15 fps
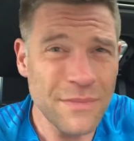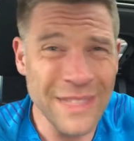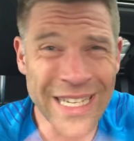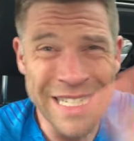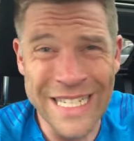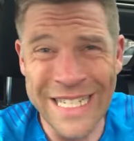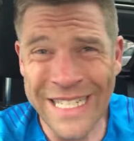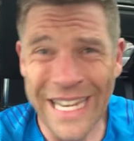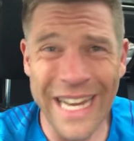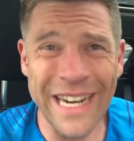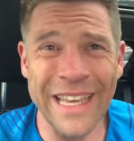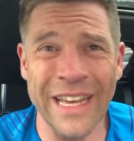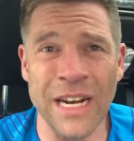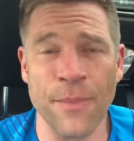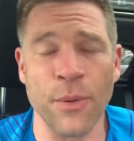It's a
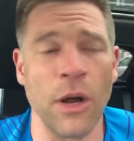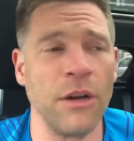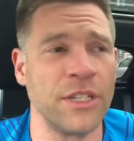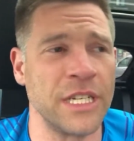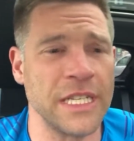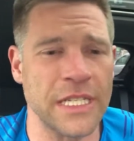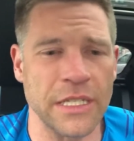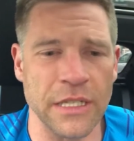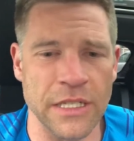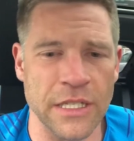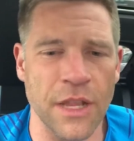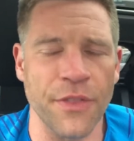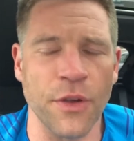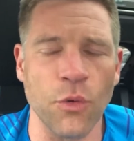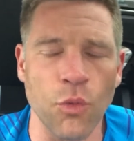scattergun approach, and it's
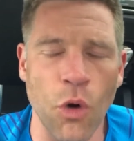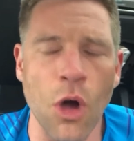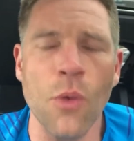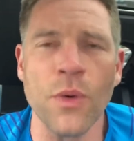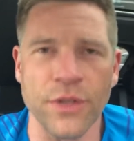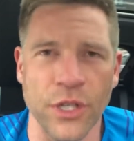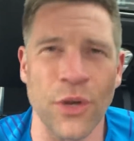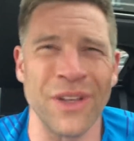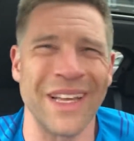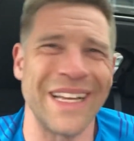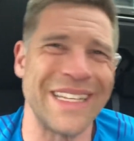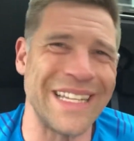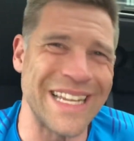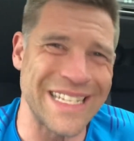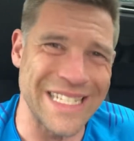nothing wrong with doing
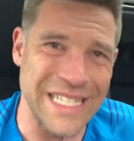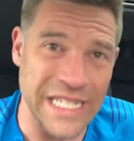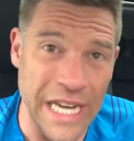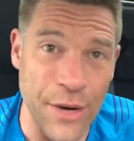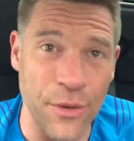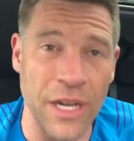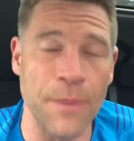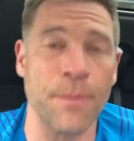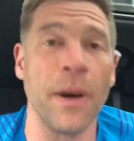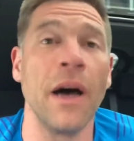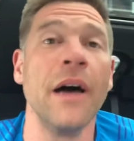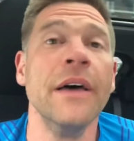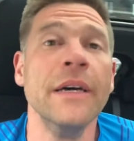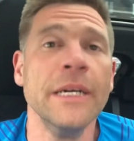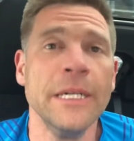that necessarily,
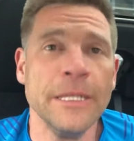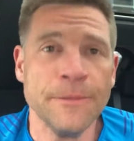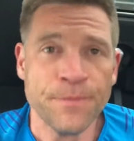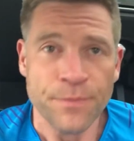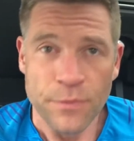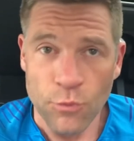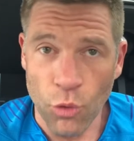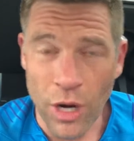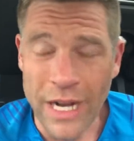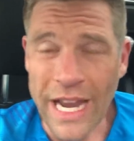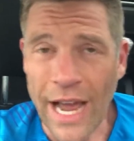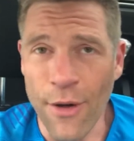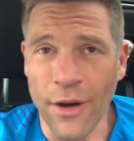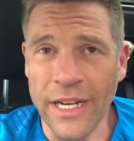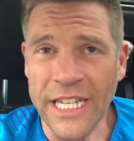but right
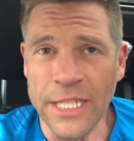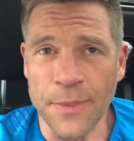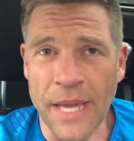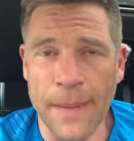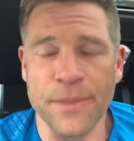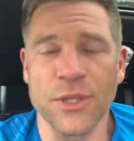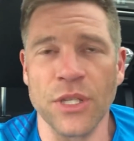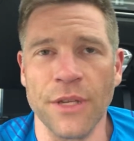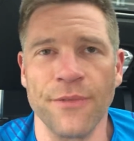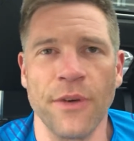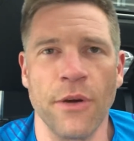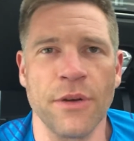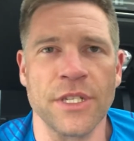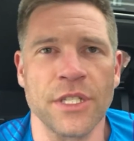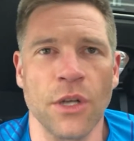now I need to be absolutely
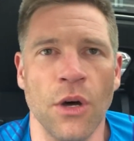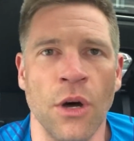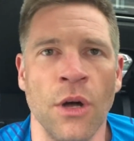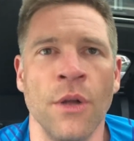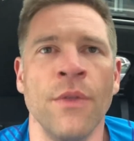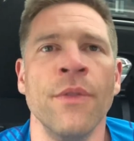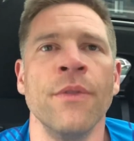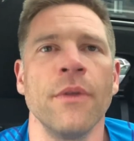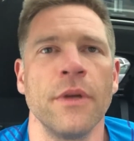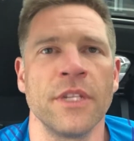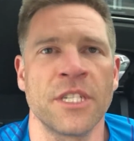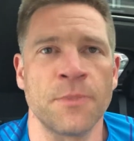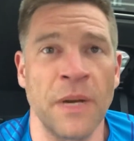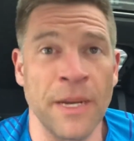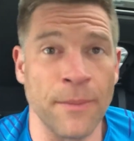focused on
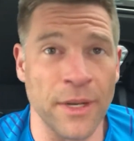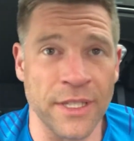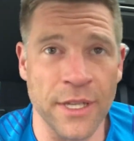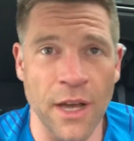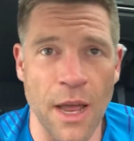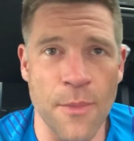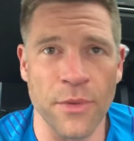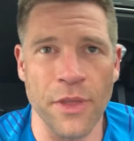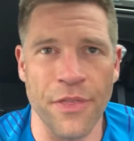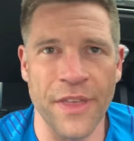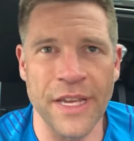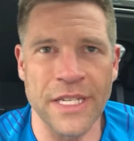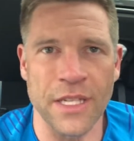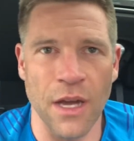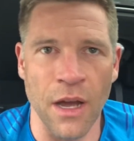spending my time on the
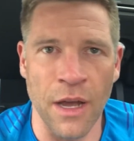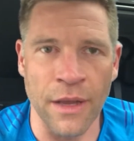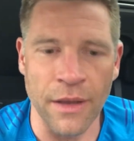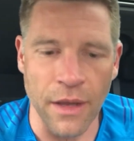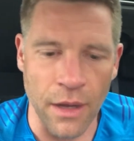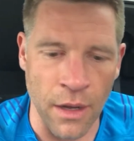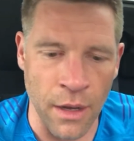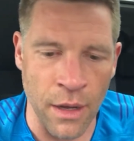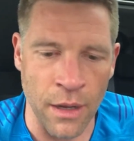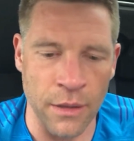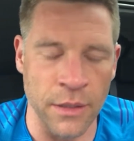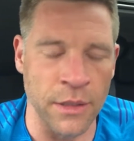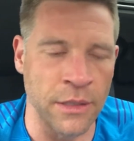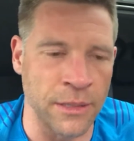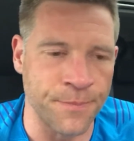things that
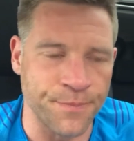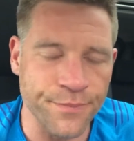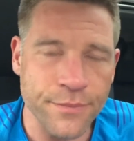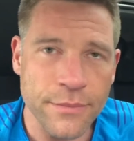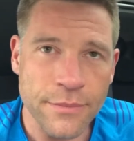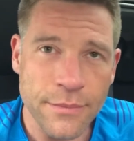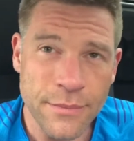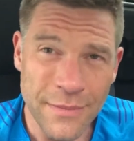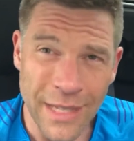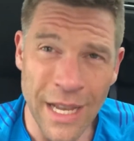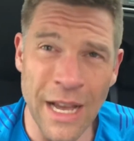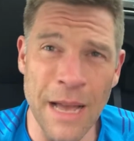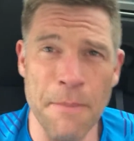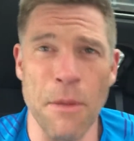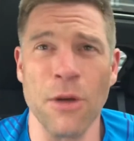I
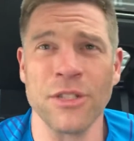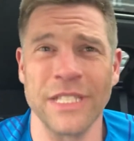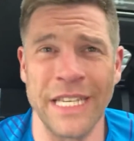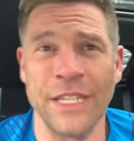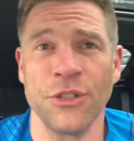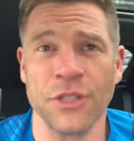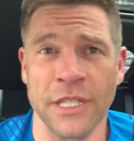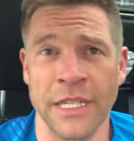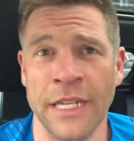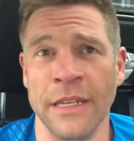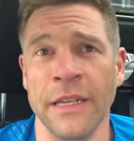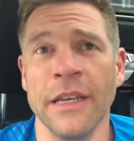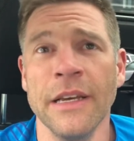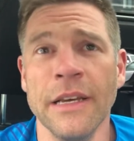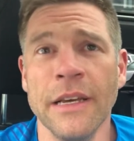am most interested in.